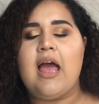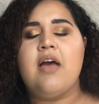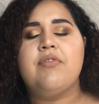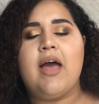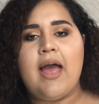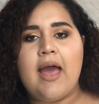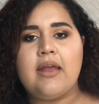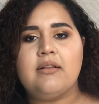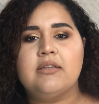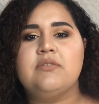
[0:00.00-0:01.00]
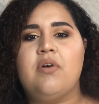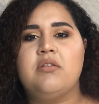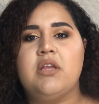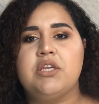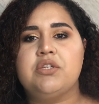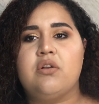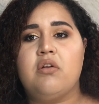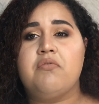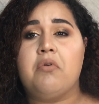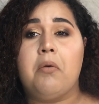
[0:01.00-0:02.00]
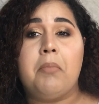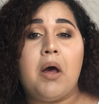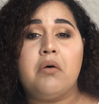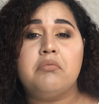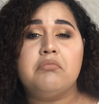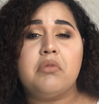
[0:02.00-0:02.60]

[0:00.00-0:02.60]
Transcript: have had this foundation on for about